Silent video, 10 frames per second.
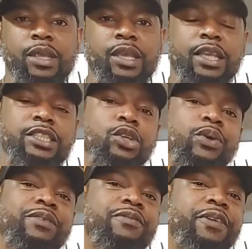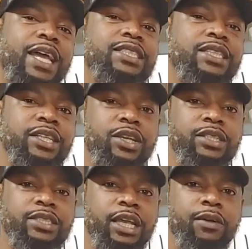is to invest in
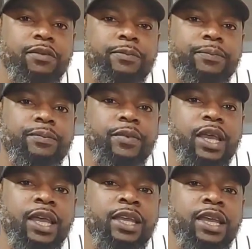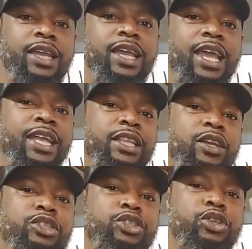yourself. Okay, and
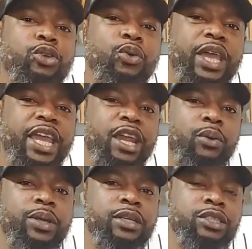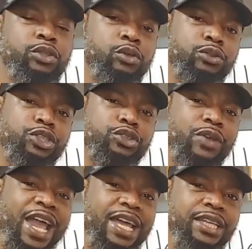there's two
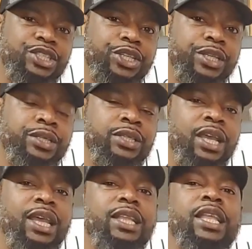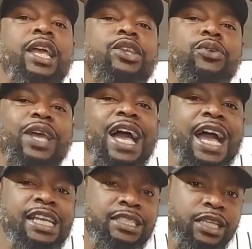strategies that you
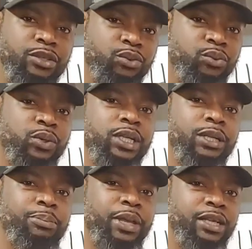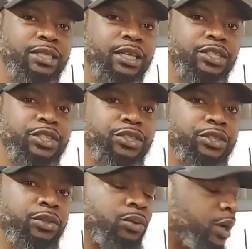guys need to really pay attention
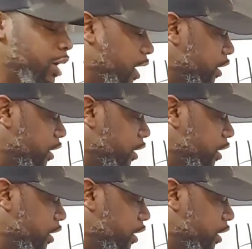to as